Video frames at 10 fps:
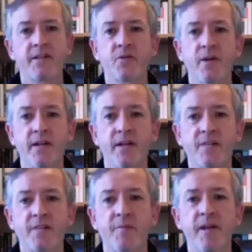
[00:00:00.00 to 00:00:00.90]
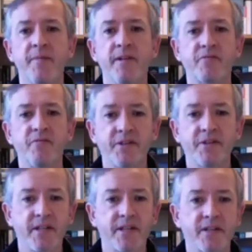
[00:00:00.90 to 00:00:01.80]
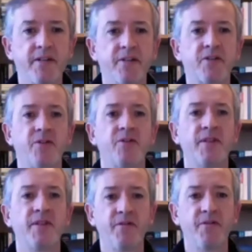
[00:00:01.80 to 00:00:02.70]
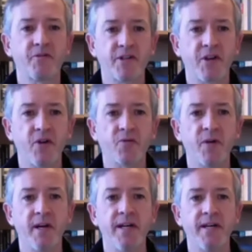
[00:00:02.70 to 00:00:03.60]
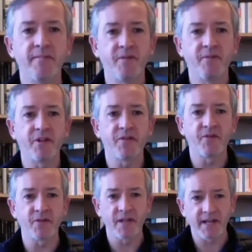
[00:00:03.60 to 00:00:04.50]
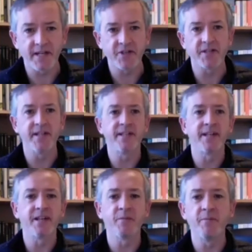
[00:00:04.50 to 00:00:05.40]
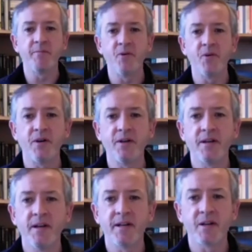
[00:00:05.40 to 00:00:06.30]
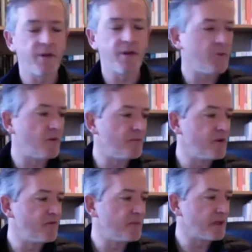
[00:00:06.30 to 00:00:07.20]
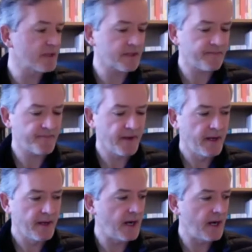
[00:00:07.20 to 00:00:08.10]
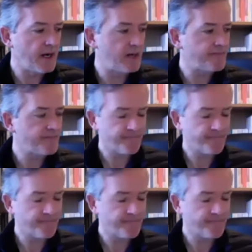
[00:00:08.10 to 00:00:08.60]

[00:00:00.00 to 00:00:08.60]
quite nice, but maybe it's reaching a certain sort of you know threshold where the music feels like it just needs a little bit more, little bit more movement. Um,